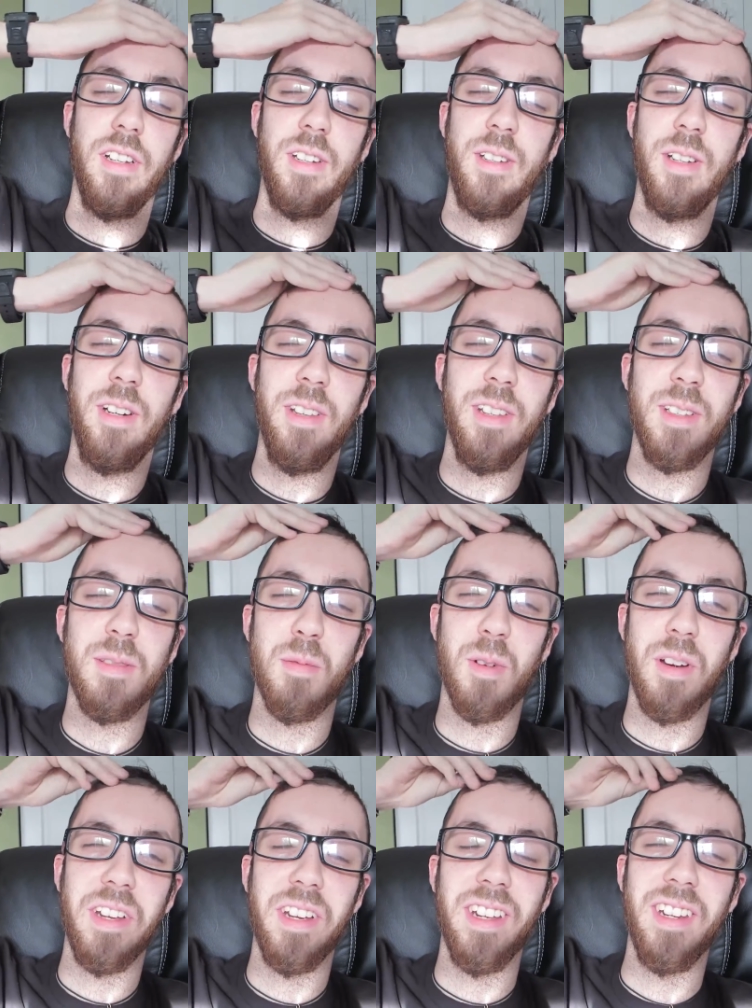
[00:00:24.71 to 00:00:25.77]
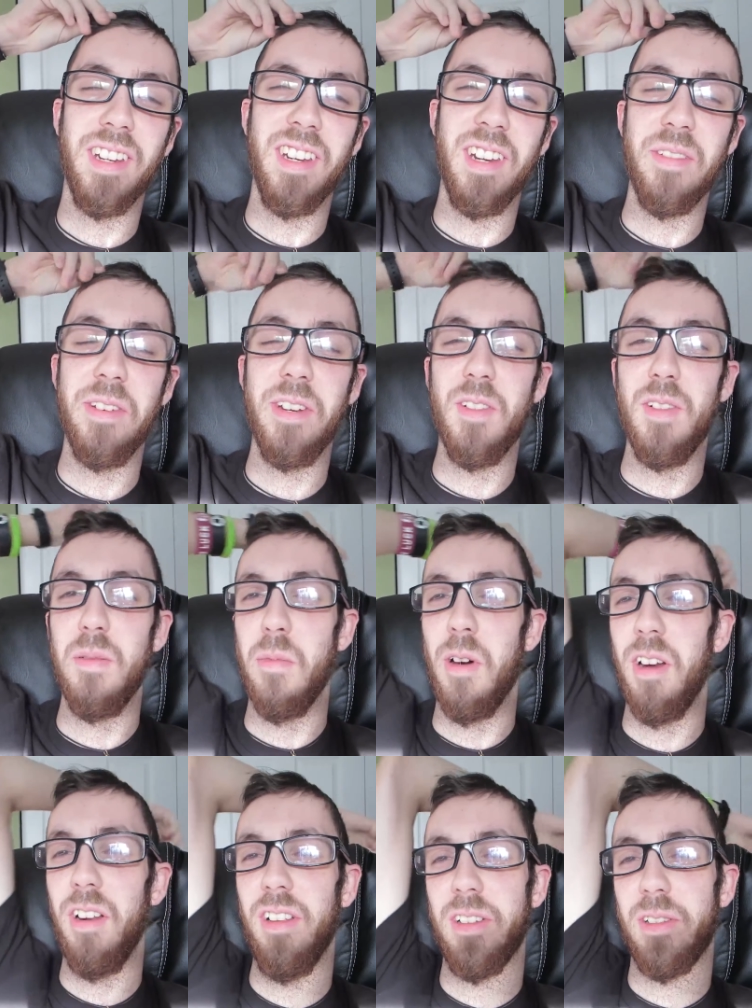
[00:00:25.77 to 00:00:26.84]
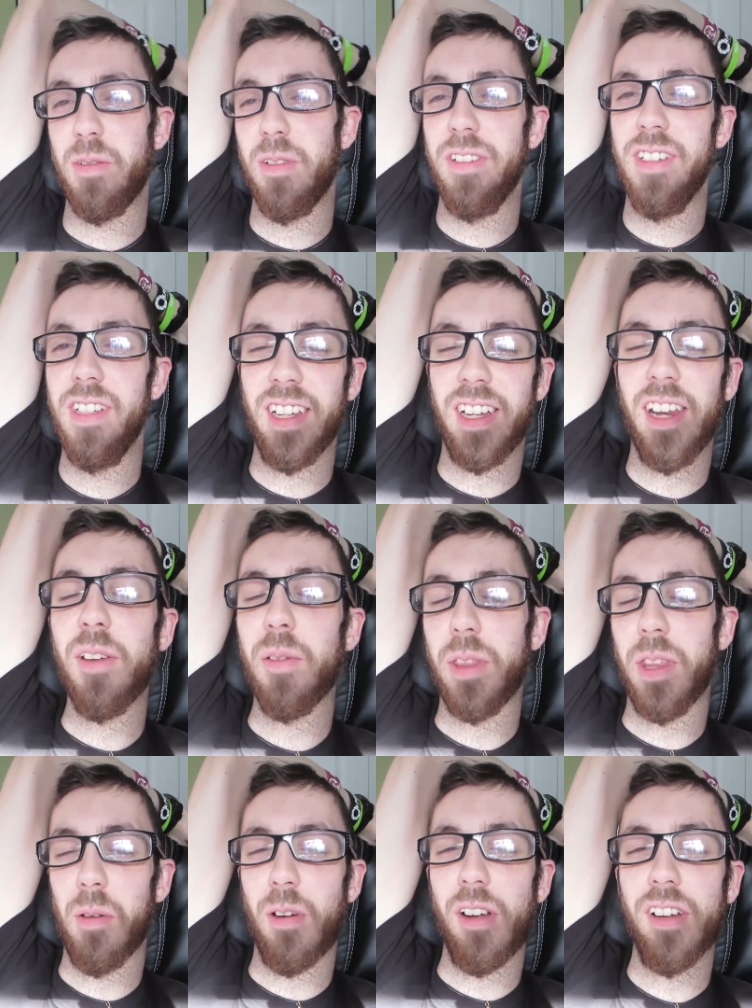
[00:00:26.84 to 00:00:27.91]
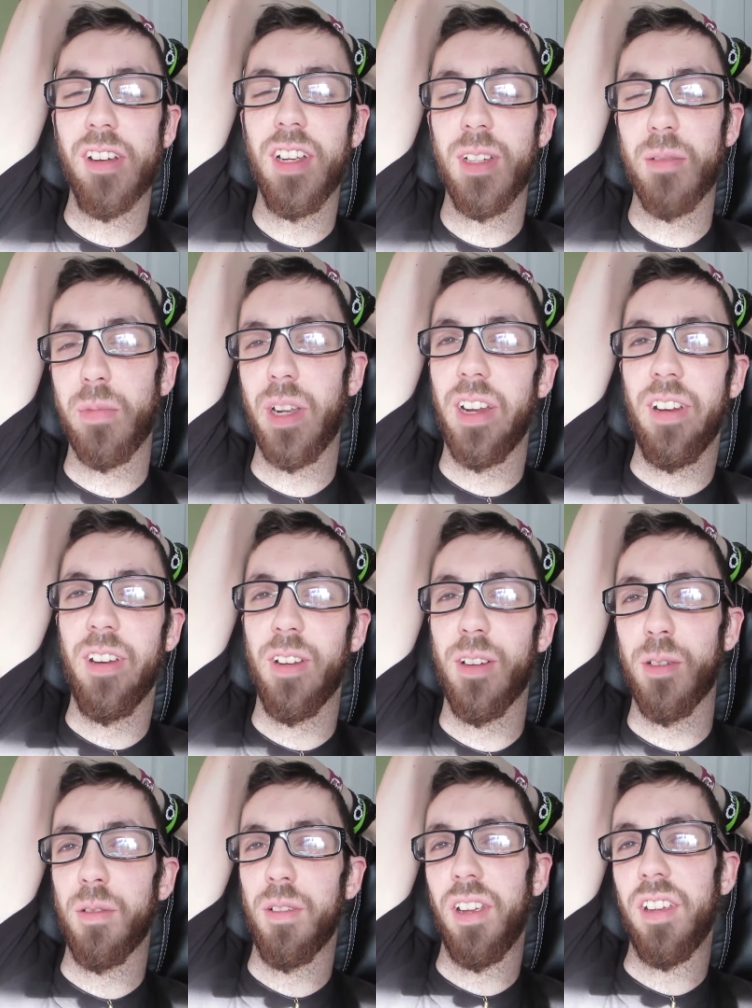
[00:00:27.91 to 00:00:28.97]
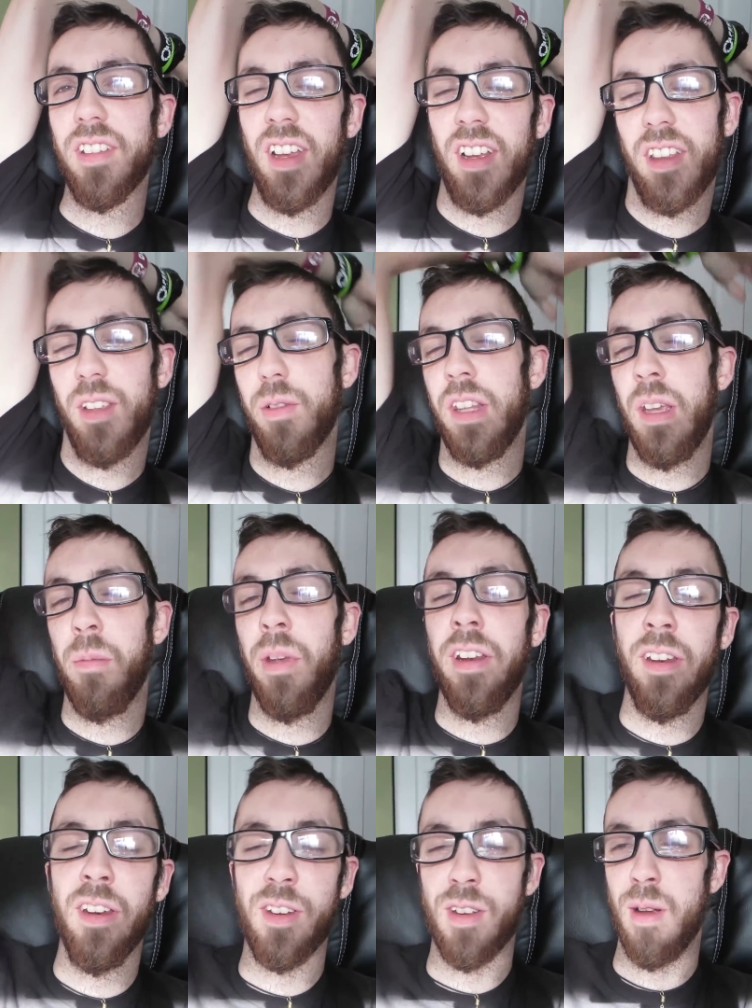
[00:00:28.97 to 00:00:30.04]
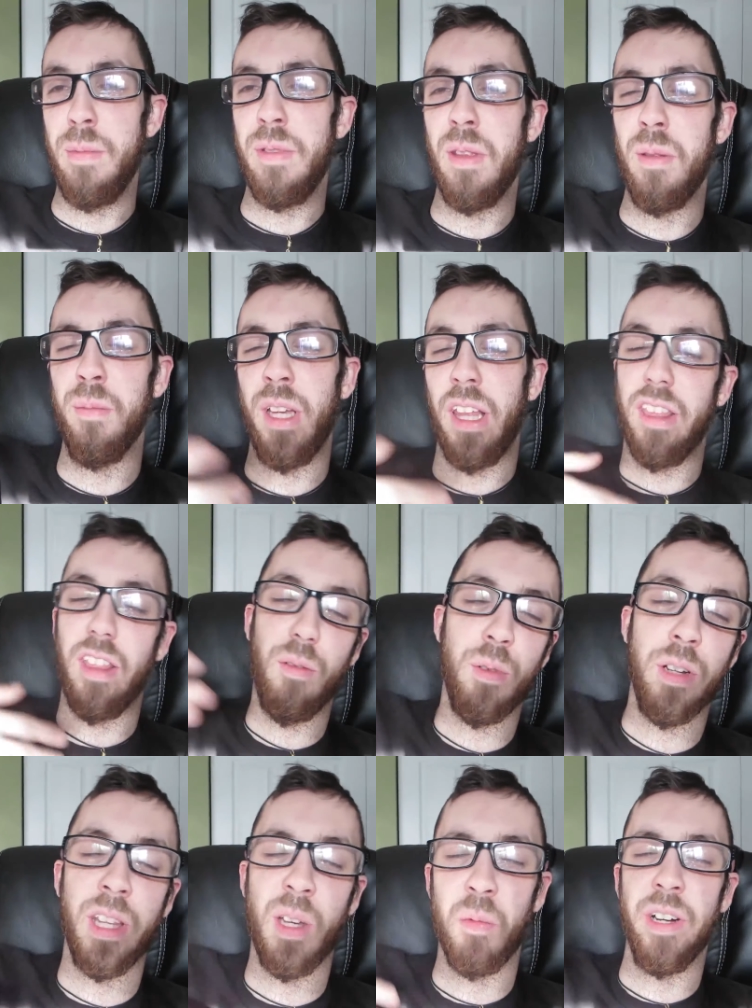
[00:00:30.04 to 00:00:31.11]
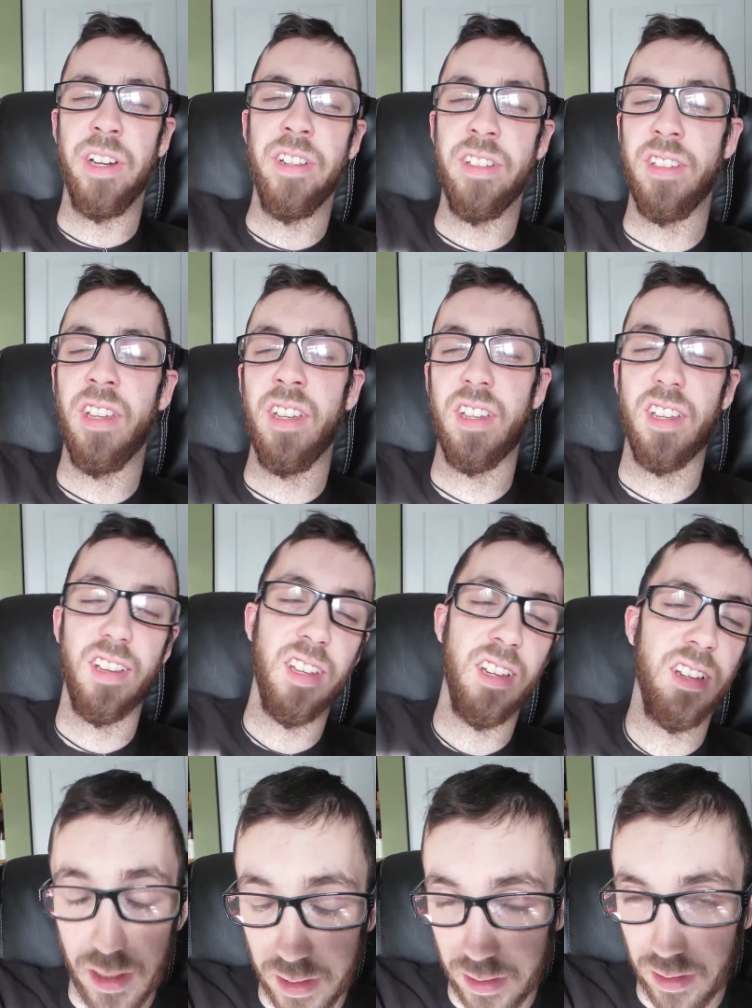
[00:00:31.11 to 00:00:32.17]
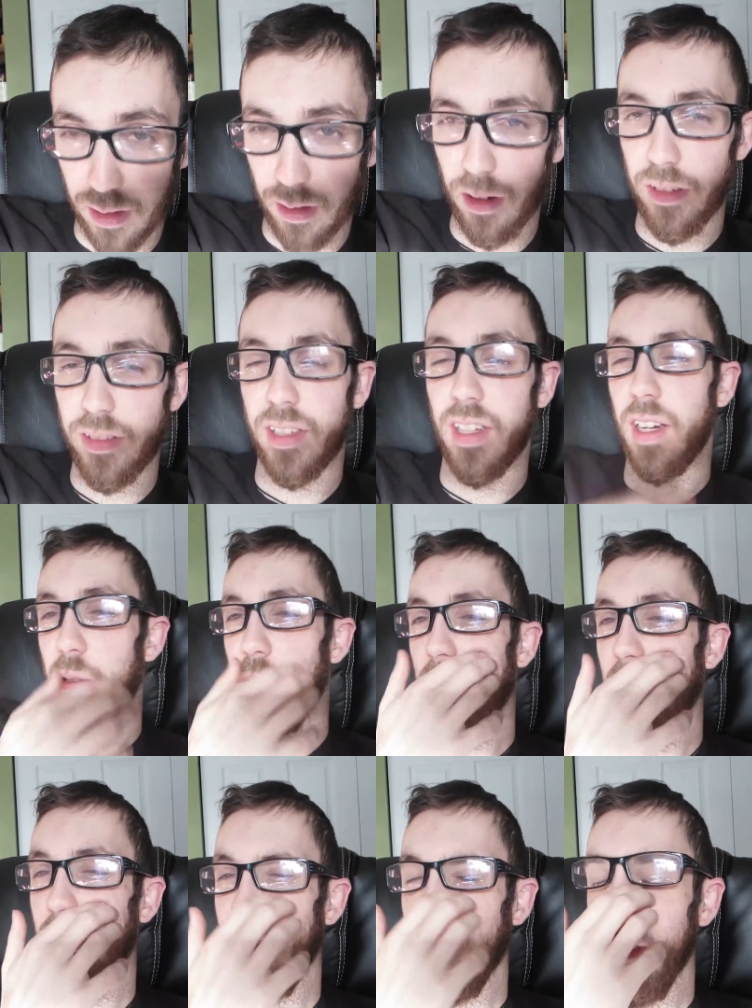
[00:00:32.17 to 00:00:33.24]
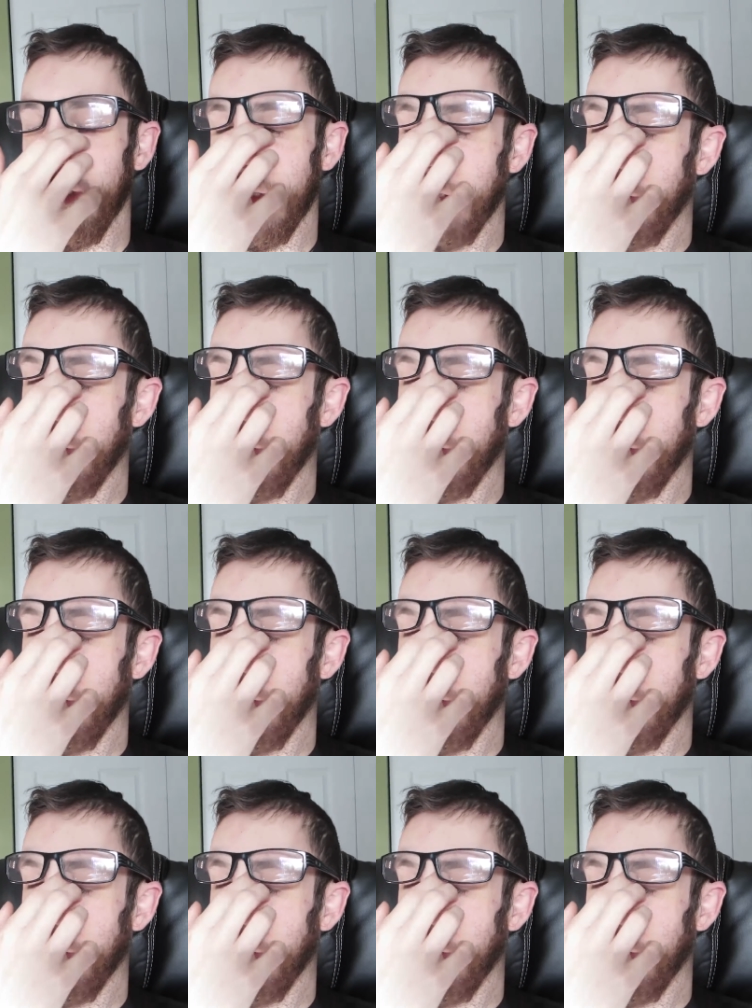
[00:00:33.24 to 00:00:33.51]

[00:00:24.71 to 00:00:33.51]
until this morning, I didn't even know what monologues were. Like, I knew what they were, but I didn't know exactly what they meant in terms of them, like what they wanted to see, kind of thing. And so I was like, well,